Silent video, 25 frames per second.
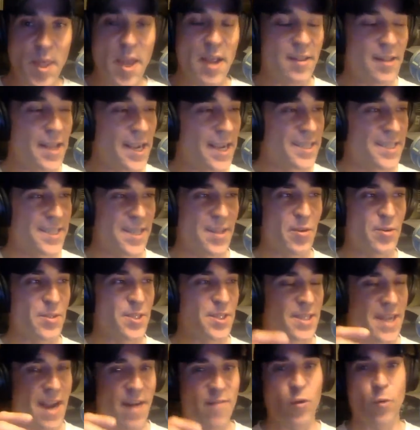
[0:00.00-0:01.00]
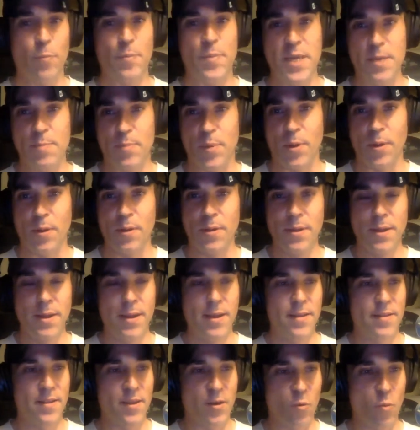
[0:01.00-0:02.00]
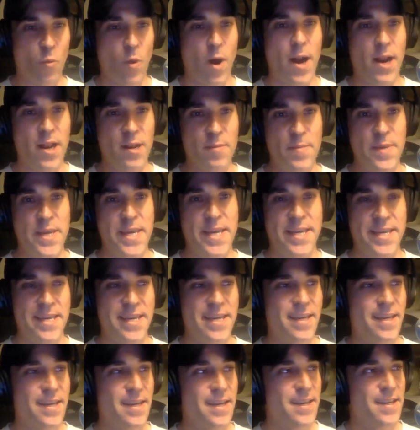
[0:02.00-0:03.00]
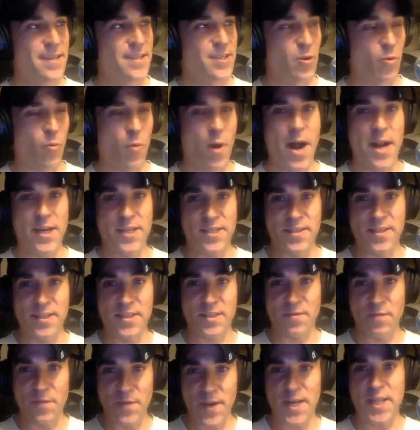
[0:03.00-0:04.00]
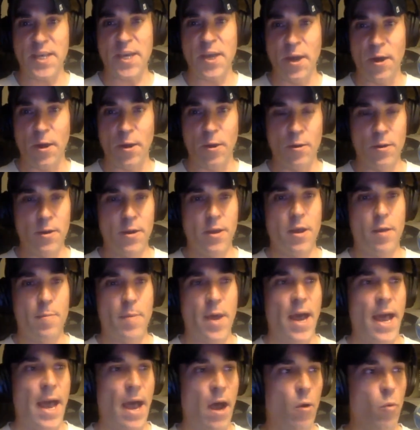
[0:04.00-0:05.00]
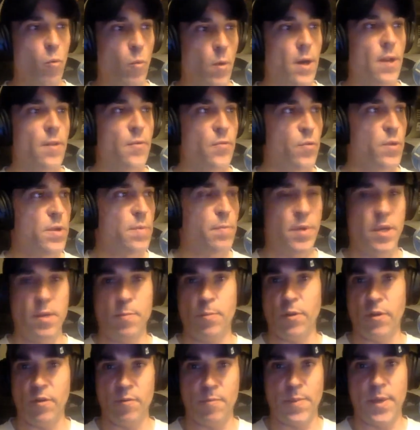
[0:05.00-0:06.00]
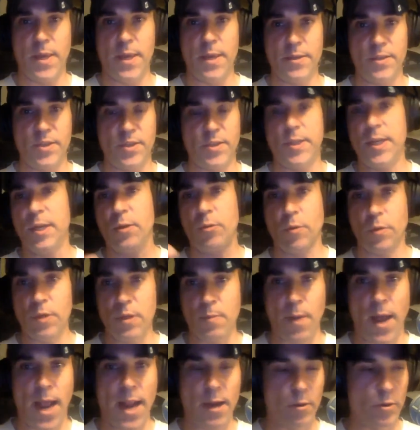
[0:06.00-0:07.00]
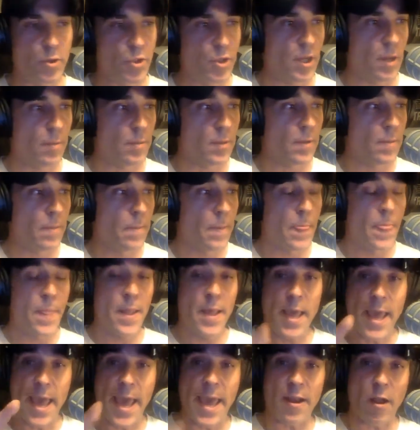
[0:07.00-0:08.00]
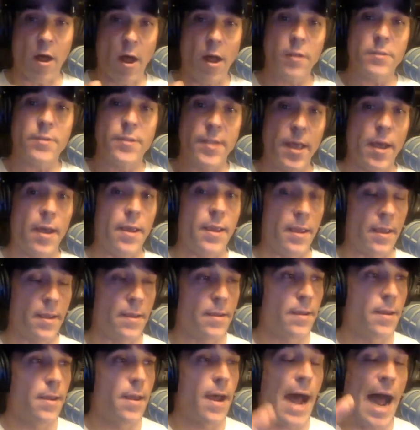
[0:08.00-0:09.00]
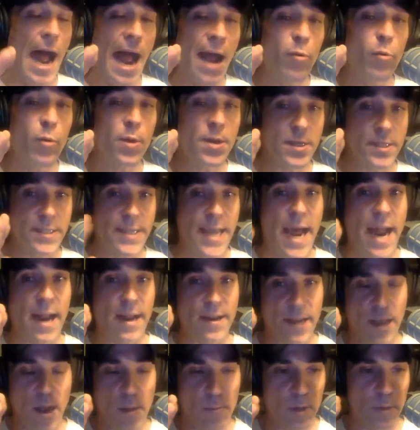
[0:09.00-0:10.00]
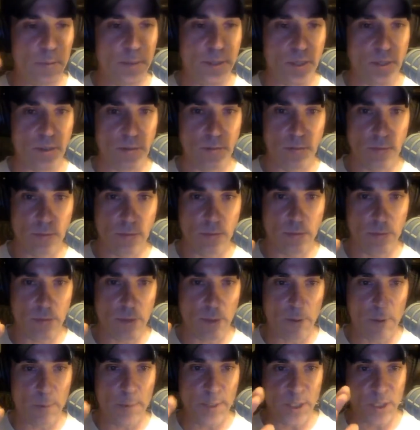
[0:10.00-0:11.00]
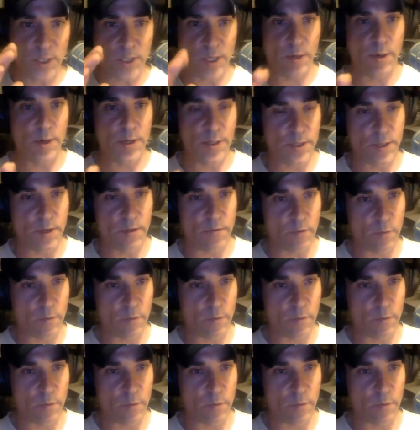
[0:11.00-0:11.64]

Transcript: like I said, there's several people that wanted me to watch this video about how one in three people have been secretly microchipped. And I'll tell you, I wouldn't doubt it. Now I'm going to be I'm going to be serious here for a